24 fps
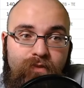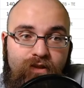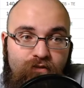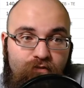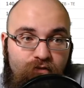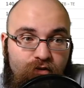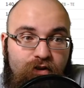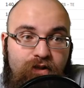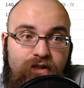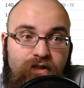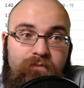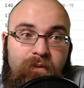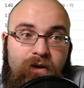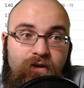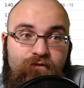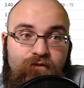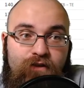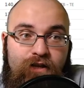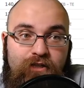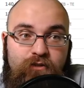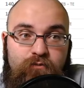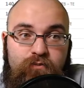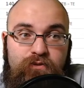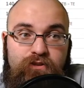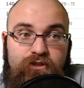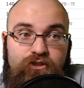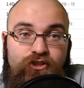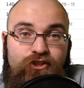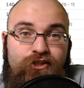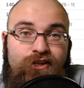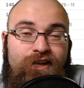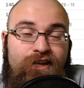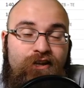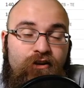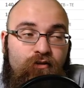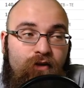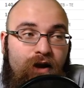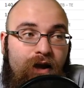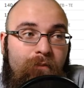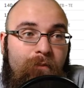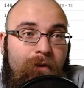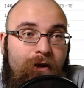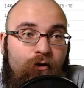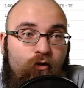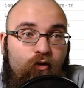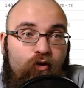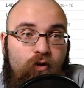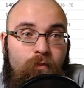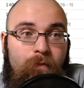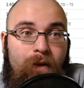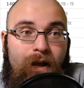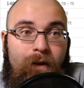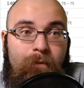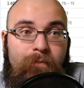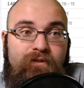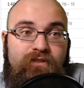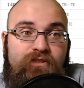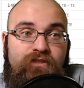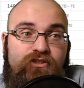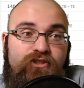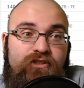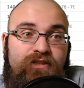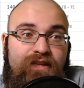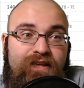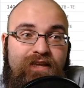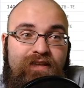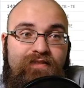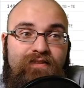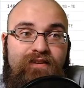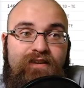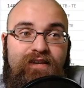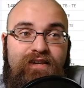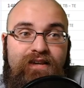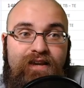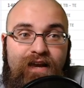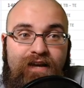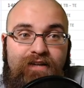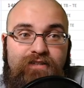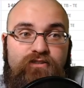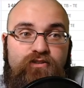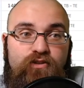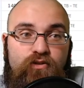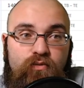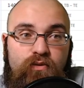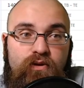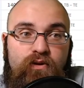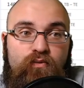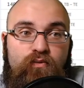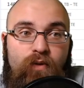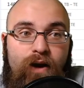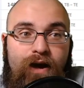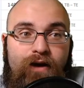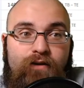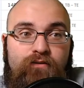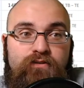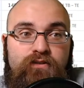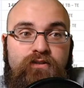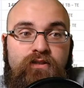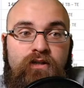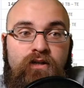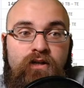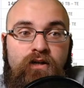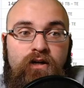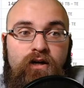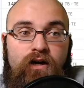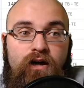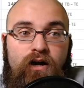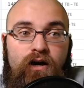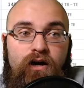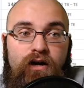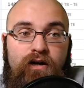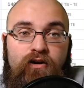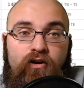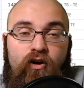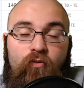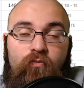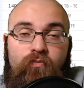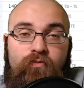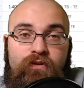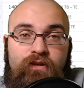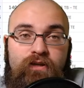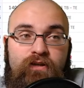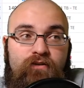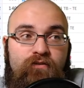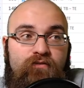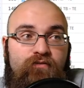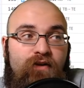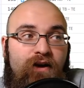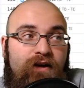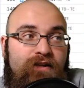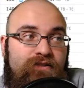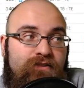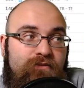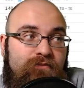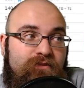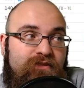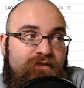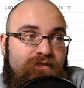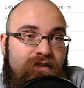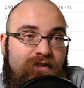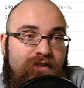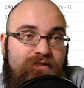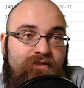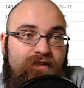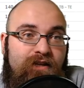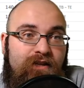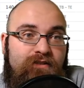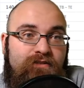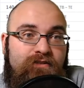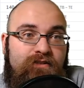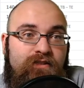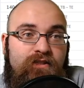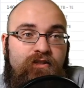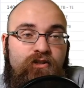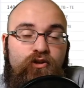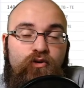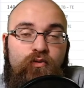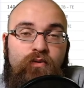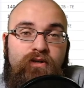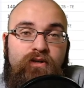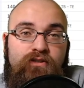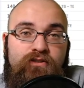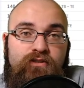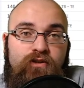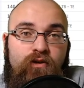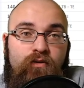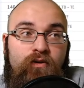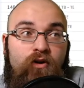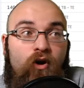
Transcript: fill in my flex position, and grab my quarterback position in the next three rounds, and hopefully find some success in doing so.